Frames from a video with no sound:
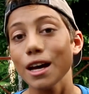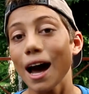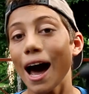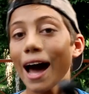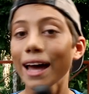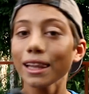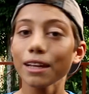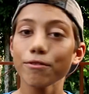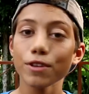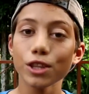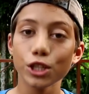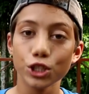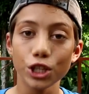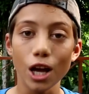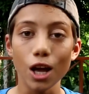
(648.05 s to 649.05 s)
I live in
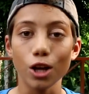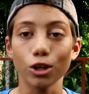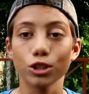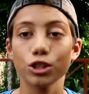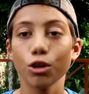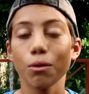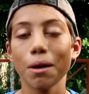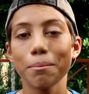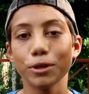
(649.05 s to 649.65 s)
the jungle, so a